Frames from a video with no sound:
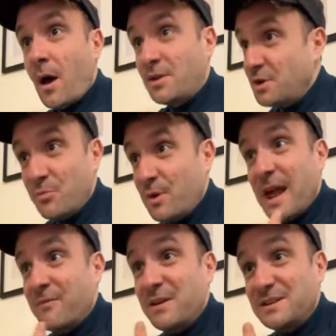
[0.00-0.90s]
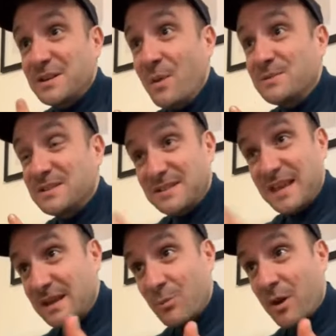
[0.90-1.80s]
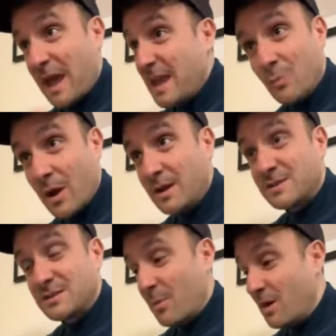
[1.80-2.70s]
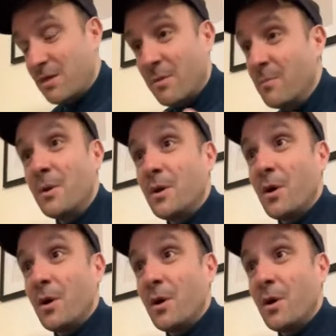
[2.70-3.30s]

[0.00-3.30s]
I don't really have any time to see anyone anyway because I'm either